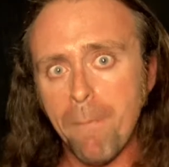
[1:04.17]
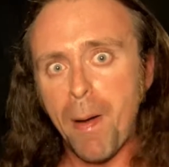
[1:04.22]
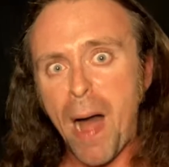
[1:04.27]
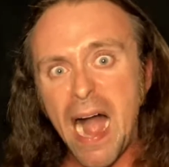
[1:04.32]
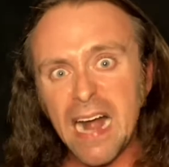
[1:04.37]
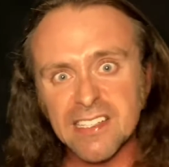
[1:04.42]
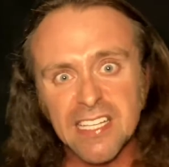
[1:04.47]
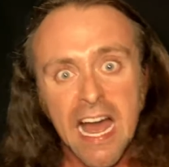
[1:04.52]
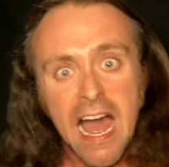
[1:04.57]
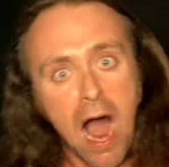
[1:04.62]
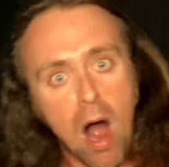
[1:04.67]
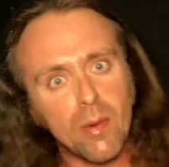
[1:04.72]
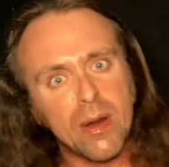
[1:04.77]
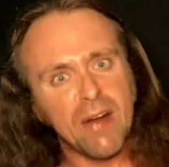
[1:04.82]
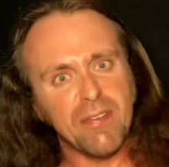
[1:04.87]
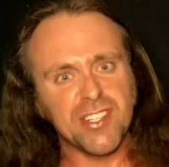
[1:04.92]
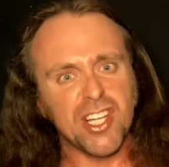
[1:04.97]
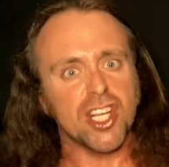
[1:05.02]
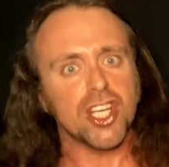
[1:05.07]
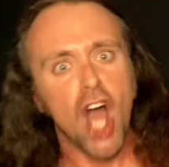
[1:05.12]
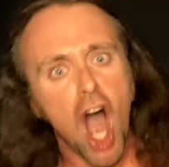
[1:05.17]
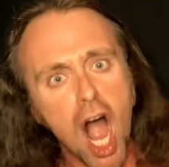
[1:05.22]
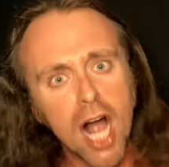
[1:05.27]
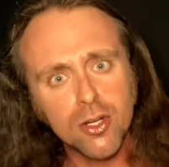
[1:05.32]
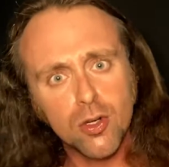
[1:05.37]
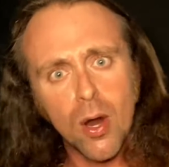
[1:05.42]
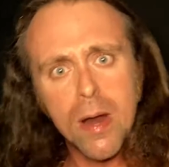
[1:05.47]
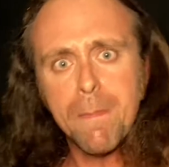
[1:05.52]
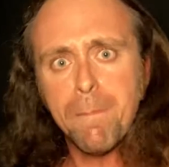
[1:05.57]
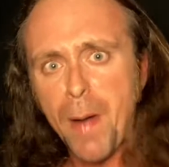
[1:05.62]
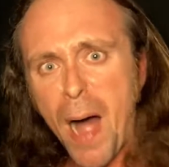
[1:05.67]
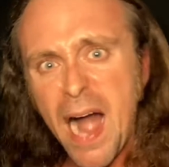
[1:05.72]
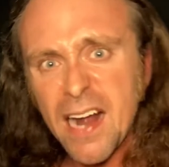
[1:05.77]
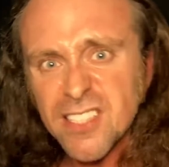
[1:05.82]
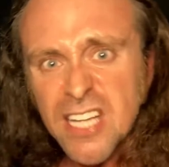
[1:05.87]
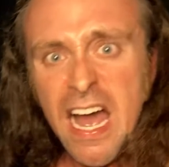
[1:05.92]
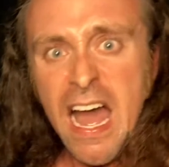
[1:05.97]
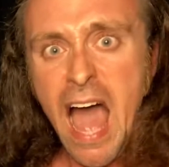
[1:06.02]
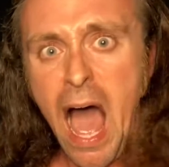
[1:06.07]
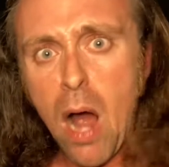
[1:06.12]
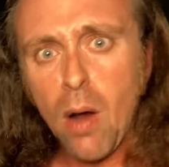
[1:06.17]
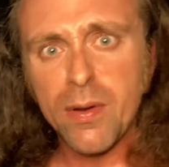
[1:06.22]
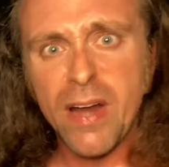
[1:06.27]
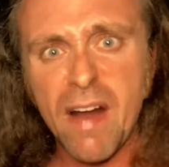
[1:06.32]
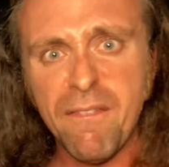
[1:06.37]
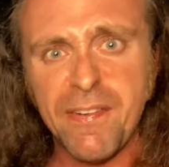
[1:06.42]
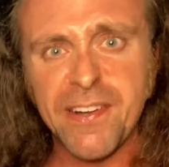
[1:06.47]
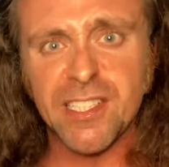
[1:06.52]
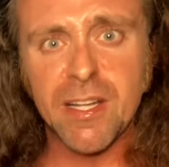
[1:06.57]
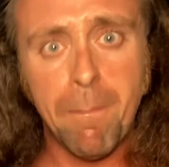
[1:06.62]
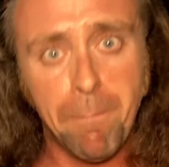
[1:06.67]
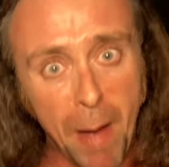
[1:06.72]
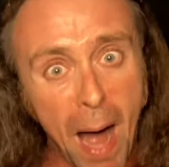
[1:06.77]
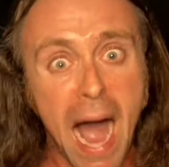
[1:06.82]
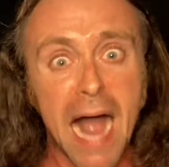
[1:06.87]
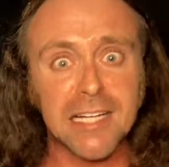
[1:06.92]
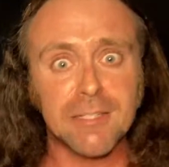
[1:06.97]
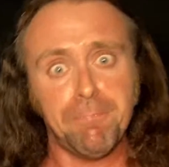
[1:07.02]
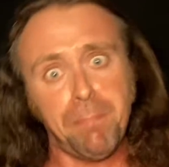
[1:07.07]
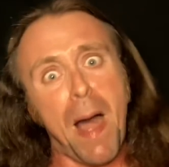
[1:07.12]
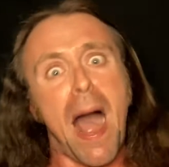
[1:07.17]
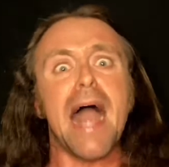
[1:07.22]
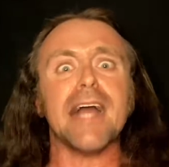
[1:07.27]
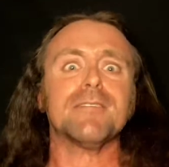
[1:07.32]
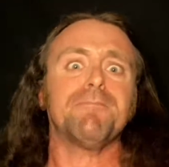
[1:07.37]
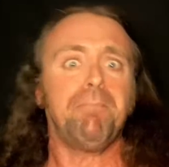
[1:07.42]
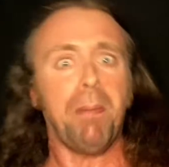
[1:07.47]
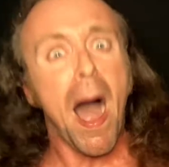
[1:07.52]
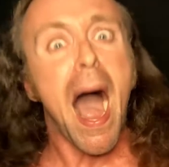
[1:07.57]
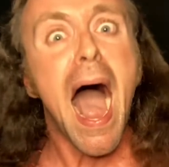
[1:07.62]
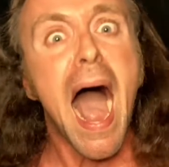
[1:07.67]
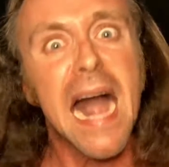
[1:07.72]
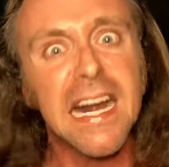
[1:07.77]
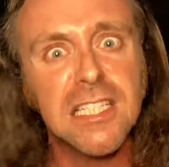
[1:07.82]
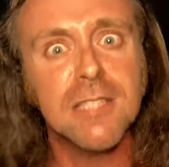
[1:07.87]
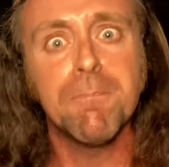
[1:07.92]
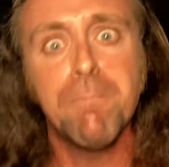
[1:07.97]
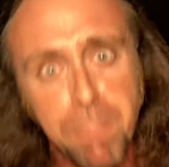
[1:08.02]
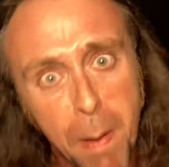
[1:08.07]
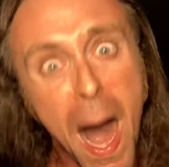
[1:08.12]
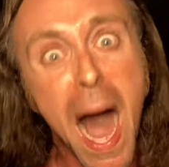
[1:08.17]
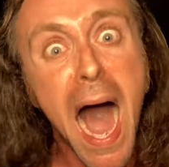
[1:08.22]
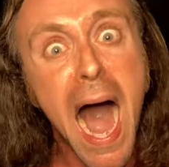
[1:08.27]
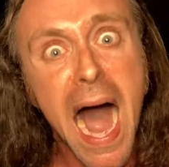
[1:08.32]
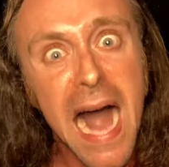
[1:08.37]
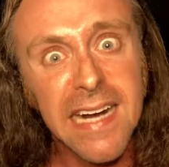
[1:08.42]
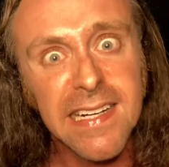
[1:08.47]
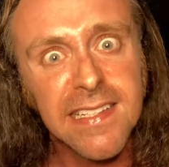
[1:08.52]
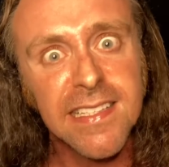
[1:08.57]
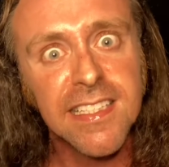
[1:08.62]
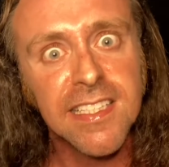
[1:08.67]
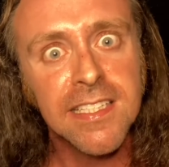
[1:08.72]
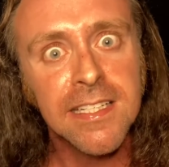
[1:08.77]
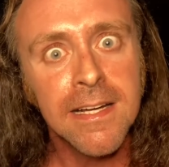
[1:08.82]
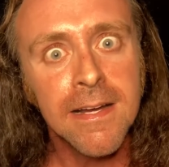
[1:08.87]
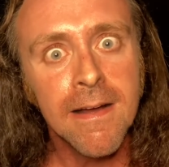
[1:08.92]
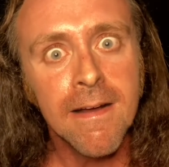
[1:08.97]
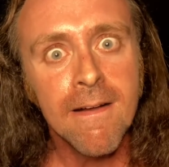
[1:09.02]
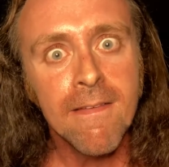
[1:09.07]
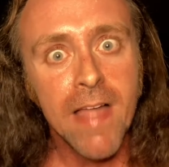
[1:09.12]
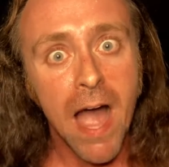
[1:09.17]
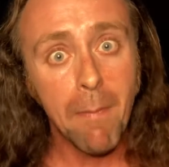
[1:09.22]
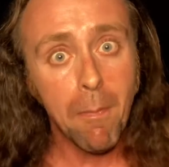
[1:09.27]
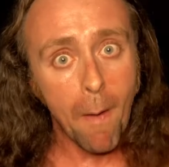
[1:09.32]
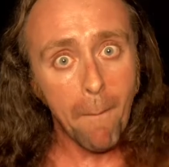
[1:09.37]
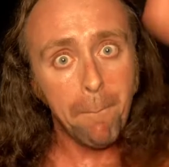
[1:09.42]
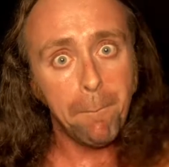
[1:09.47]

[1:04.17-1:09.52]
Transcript: box. I don't care if it's a concrete box. I don't care if it's a box, box, box, box. I'm gonna